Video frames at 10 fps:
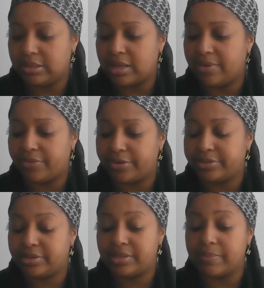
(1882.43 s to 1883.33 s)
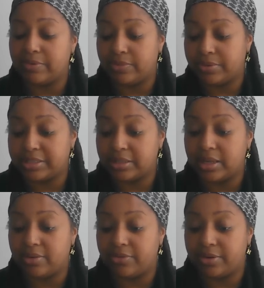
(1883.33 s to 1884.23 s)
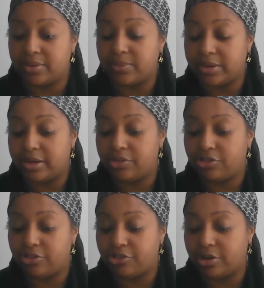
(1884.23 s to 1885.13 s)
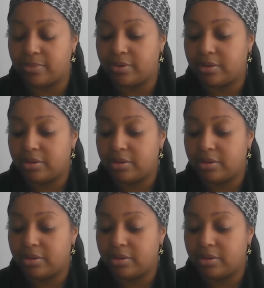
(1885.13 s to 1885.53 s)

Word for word: lovers some of you is a lover relationship